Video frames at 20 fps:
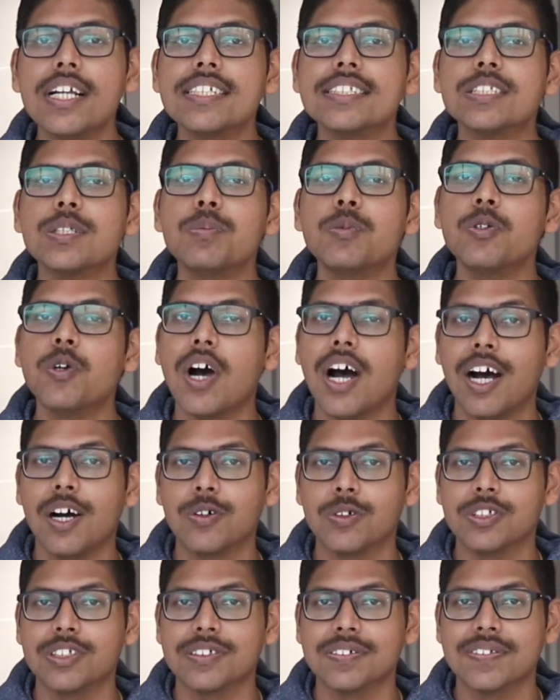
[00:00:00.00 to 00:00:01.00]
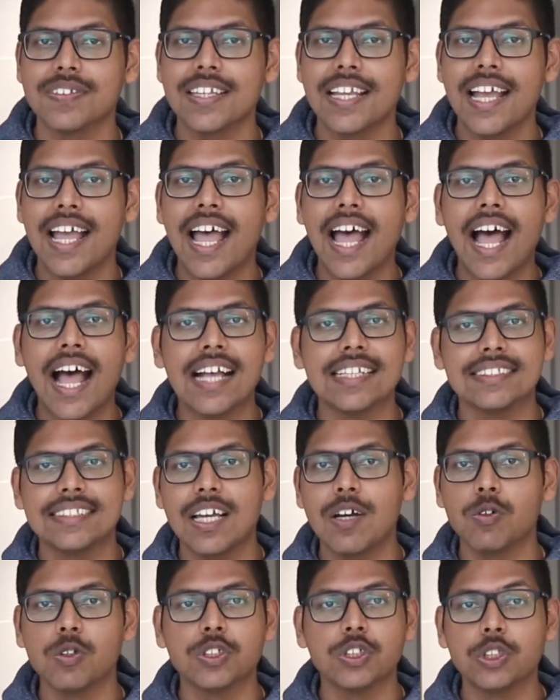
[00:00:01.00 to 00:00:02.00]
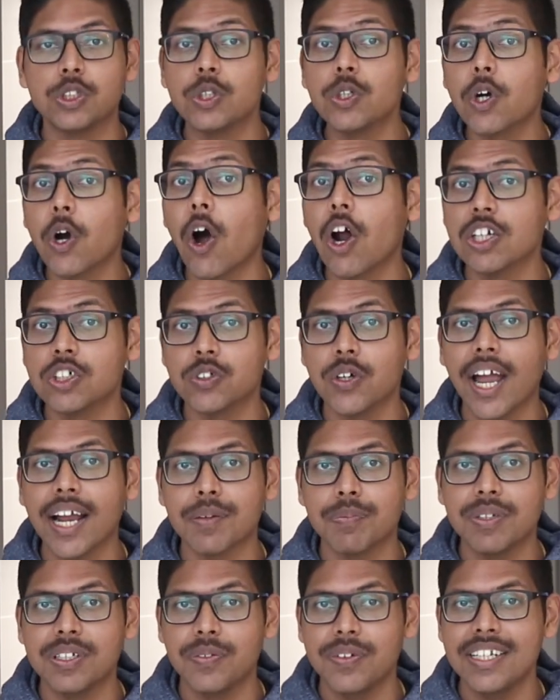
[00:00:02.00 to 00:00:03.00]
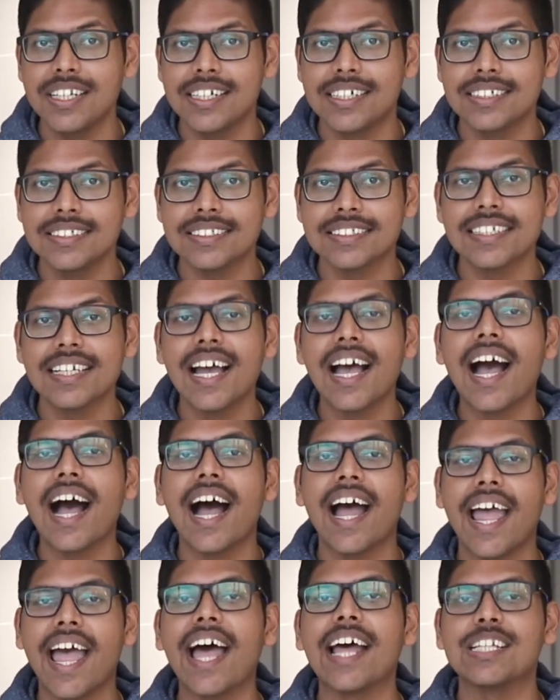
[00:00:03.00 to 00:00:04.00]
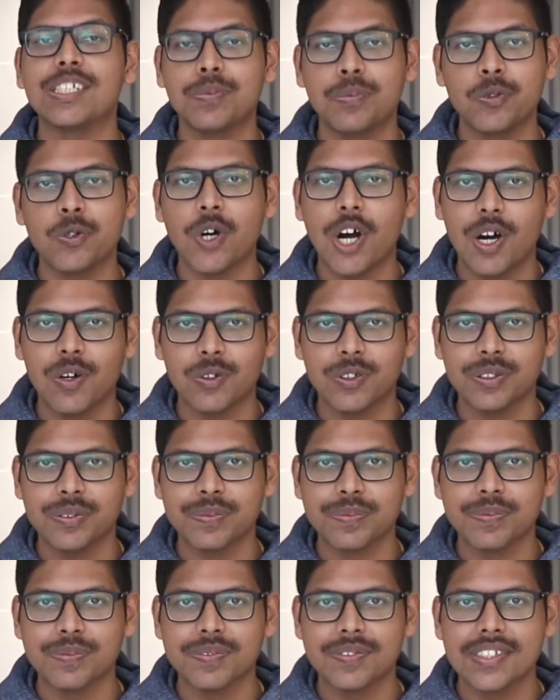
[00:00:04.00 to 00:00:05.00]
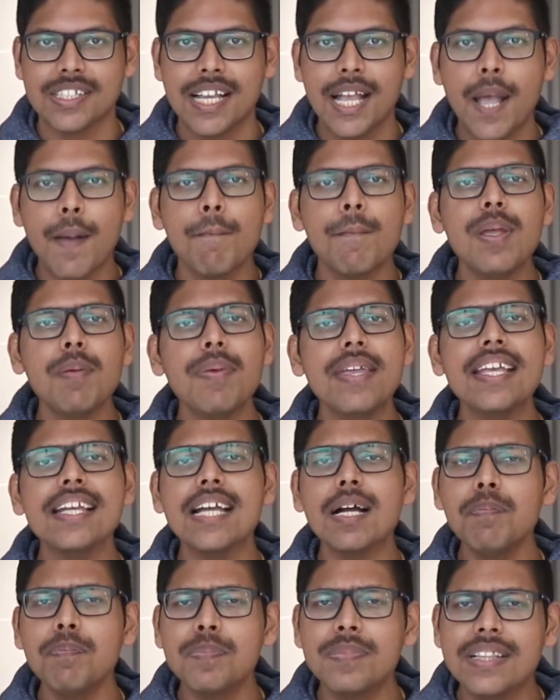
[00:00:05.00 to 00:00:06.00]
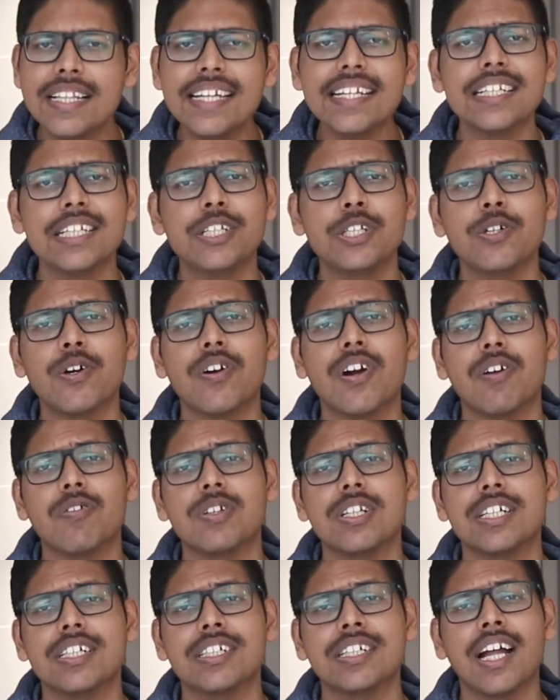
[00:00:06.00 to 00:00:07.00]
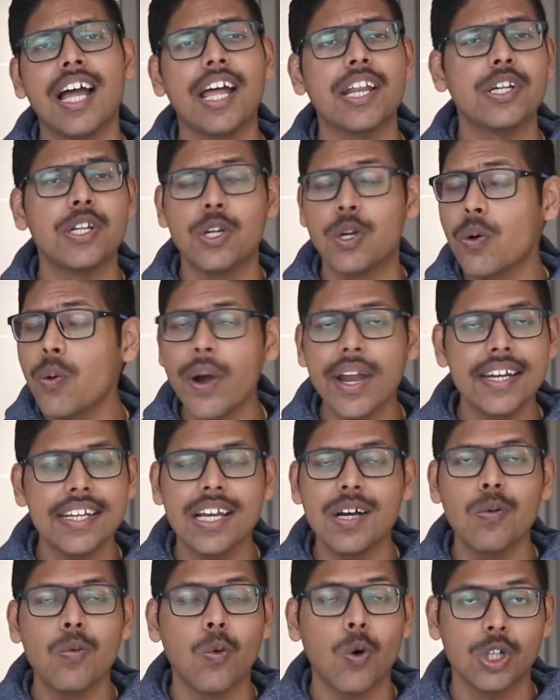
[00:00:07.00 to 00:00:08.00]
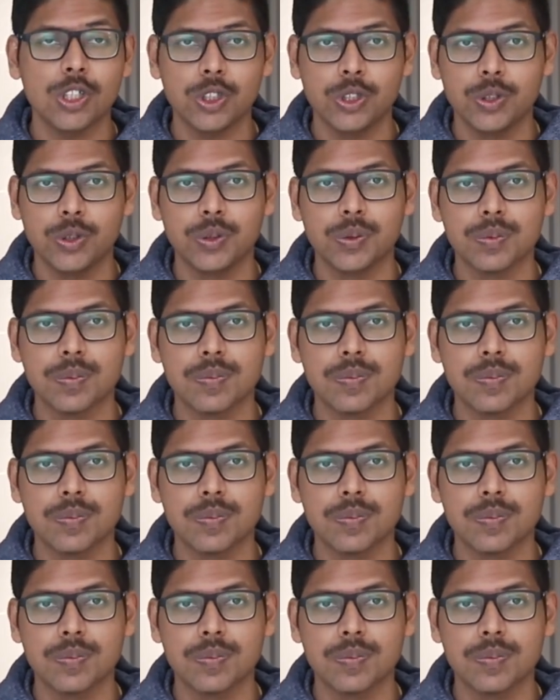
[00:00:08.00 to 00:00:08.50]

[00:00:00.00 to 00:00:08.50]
us to move out. As there was no contract between us, I had to move out. Me being completely new around here, had no idea what to do.